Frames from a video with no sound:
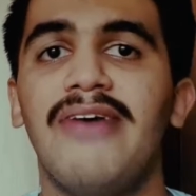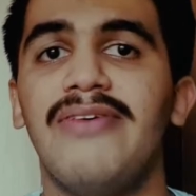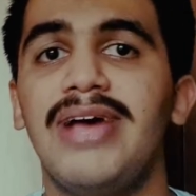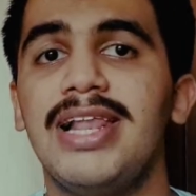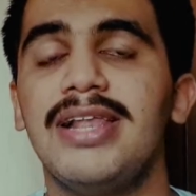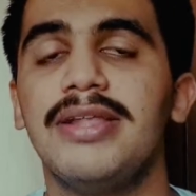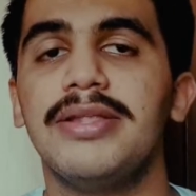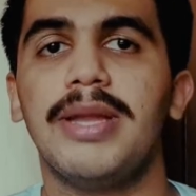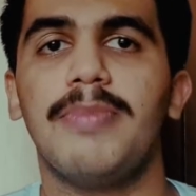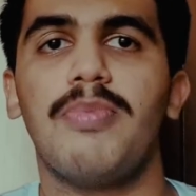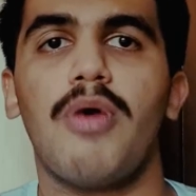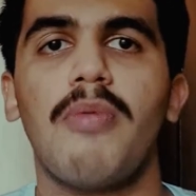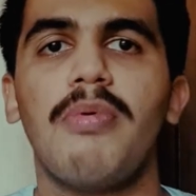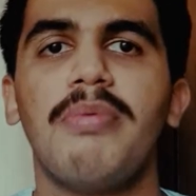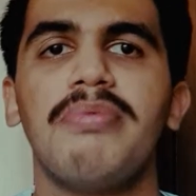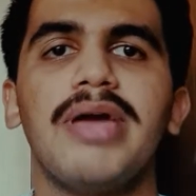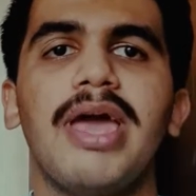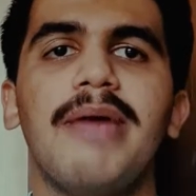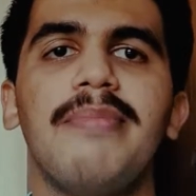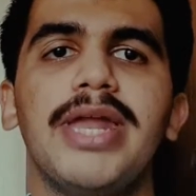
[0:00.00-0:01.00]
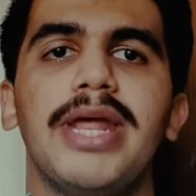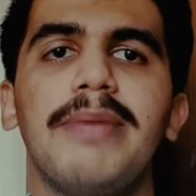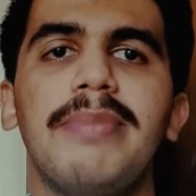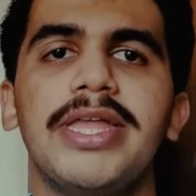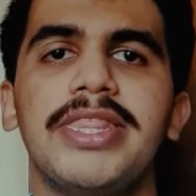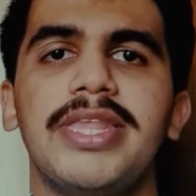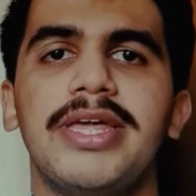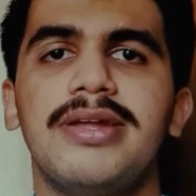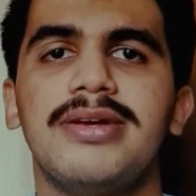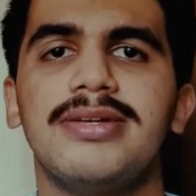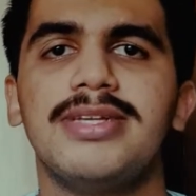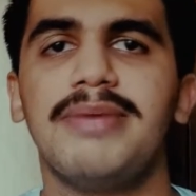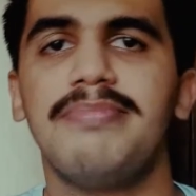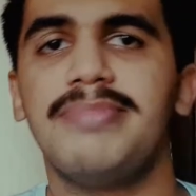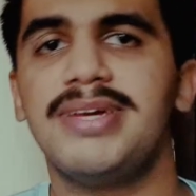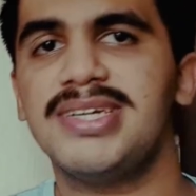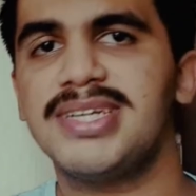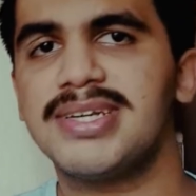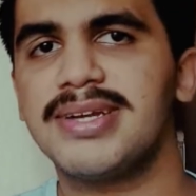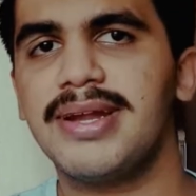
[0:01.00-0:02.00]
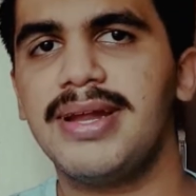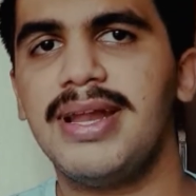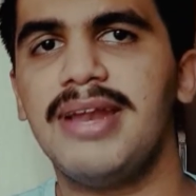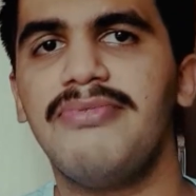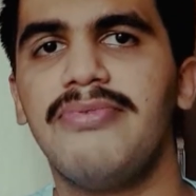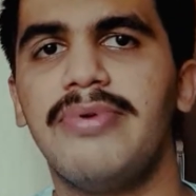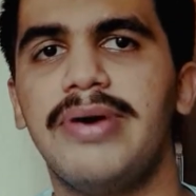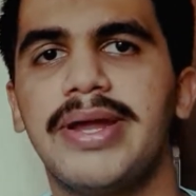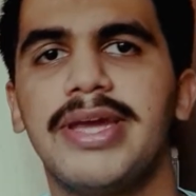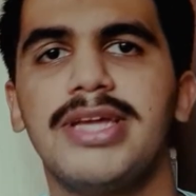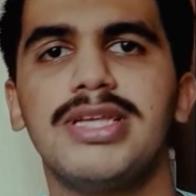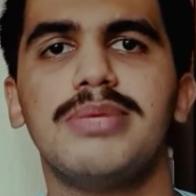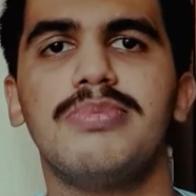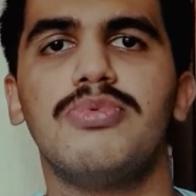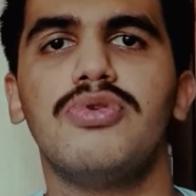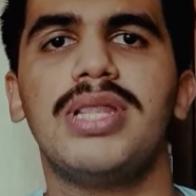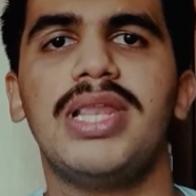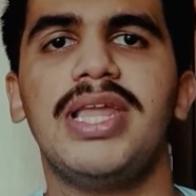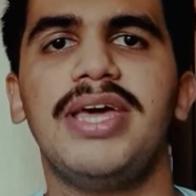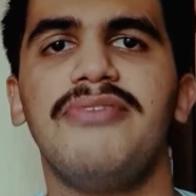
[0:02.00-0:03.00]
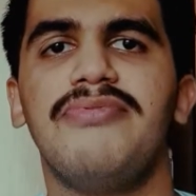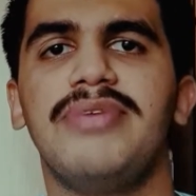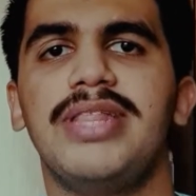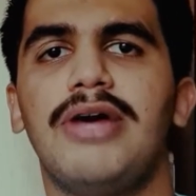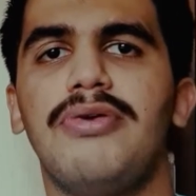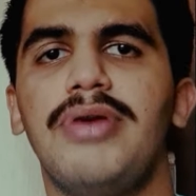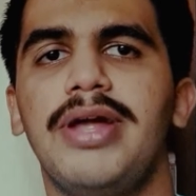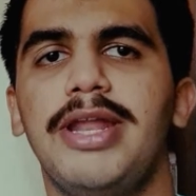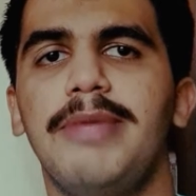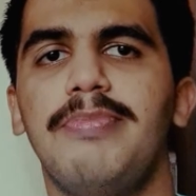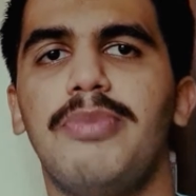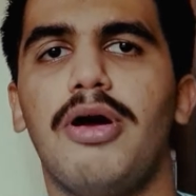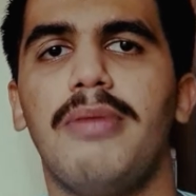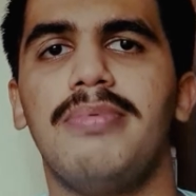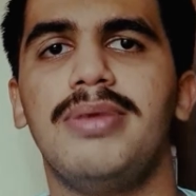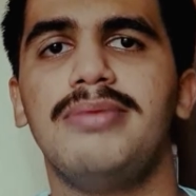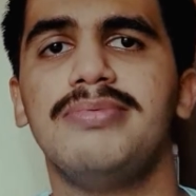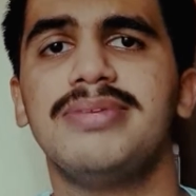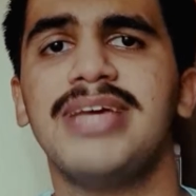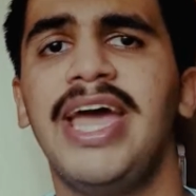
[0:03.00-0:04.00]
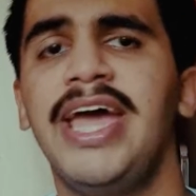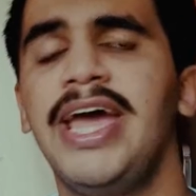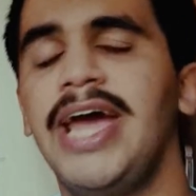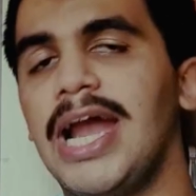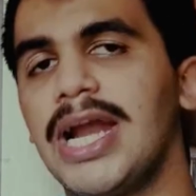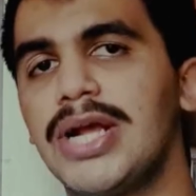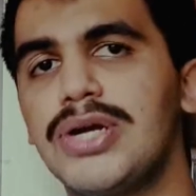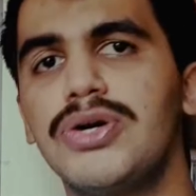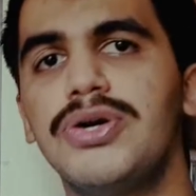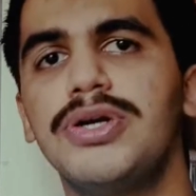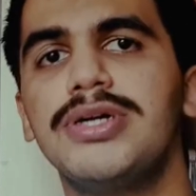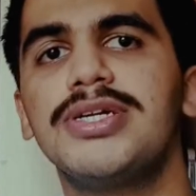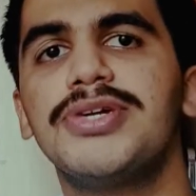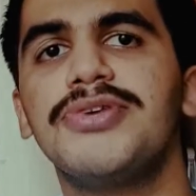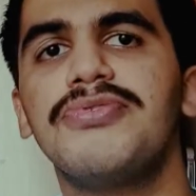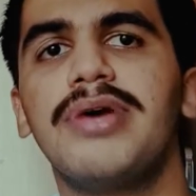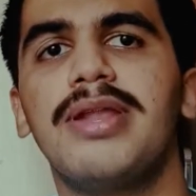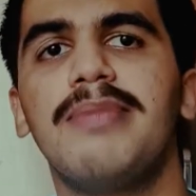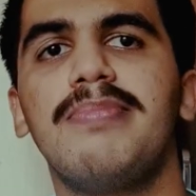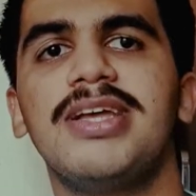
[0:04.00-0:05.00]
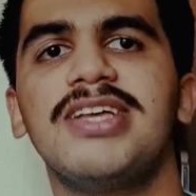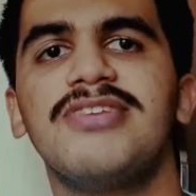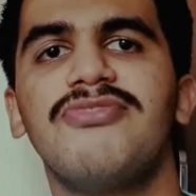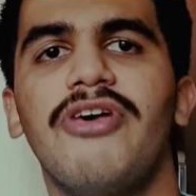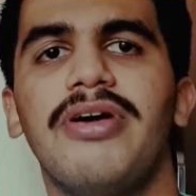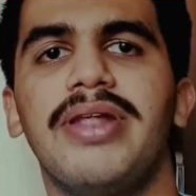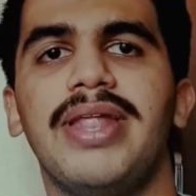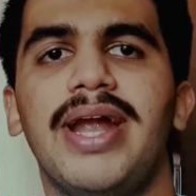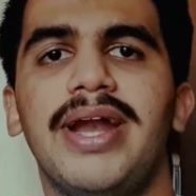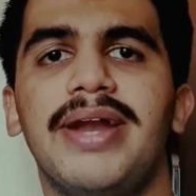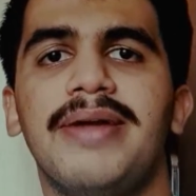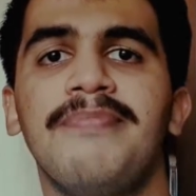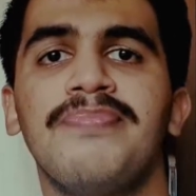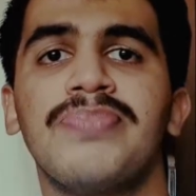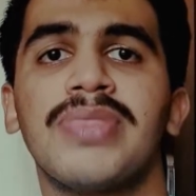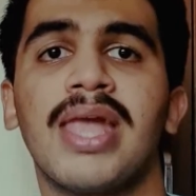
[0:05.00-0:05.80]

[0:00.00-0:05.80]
Well, the pop-up camera mechanism is still working smoothly without any problems, and kudos to OnePlus for that.